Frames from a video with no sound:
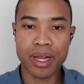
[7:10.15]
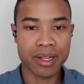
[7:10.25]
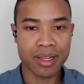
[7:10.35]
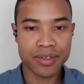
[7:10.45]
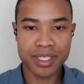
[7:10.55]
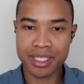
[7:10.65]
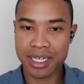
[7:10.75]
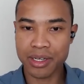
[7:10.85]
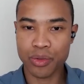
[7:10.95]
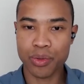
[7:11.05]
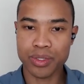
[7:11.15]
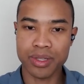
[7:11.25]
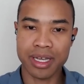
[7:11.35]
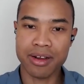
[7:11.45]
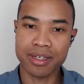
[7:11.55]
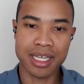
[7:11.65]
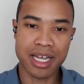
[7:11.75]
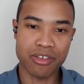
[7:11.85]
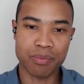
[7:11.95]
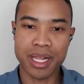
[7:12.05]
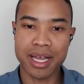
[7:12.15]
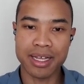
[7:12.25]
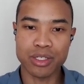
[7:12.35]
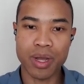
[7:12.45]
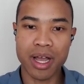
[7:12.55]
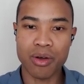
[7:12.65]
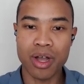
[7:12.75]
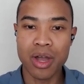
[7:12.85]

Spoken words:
I'd love to just hear your thoughts on the current state of play as well.